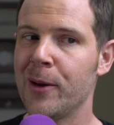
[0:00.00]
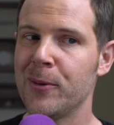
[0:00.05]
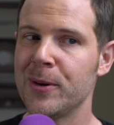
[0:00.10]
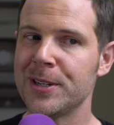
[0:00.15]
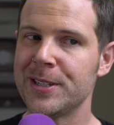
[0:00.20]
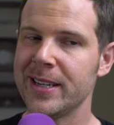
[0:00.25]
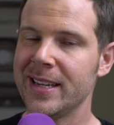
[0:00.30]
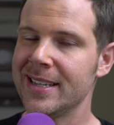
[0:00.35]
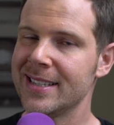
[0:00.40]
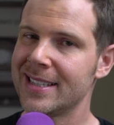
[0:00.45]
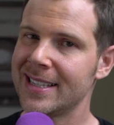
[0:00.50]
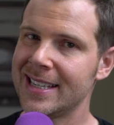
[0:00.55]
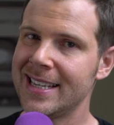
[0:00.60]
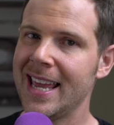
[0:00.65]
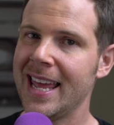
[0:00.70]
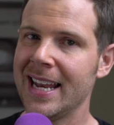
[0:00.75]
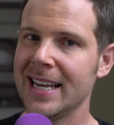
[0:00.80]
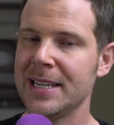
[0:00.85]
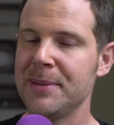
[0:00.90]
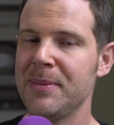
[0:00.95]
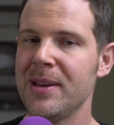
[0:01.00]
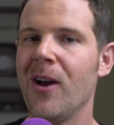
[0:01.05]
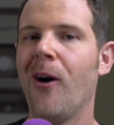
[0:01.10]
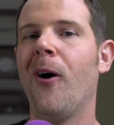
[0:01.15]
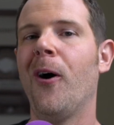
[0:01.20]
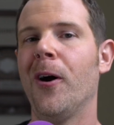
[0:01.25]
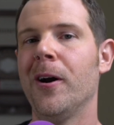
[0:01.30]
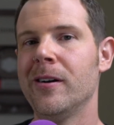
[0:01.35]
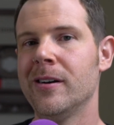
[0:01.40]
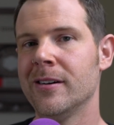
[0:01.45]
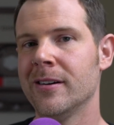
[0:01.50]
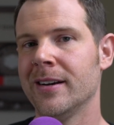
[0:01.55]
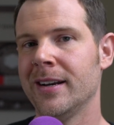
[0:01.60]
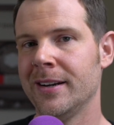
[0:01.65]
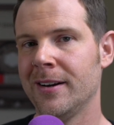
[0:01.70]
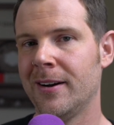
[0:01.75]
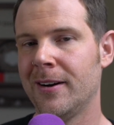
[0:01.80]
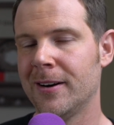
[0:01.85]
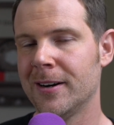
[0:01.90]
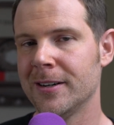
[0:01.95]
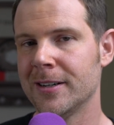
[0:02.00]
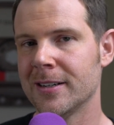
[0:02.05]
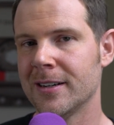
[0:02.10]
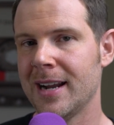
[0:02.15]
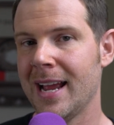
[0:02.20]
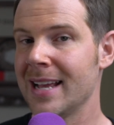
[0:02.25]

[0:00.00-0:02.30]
which is getting to be harder and harder